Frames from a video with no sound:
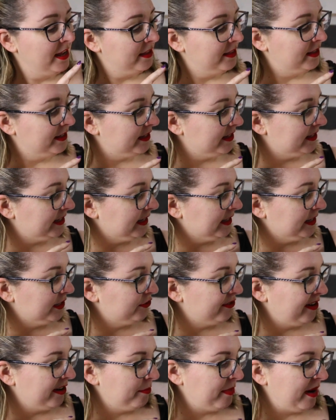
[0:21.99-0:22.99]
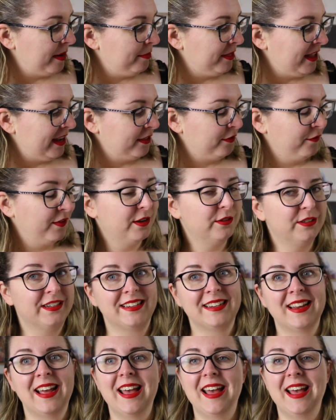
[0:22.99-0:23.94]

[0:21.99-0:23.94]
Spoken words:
This is illustrated by Blythe Fielden,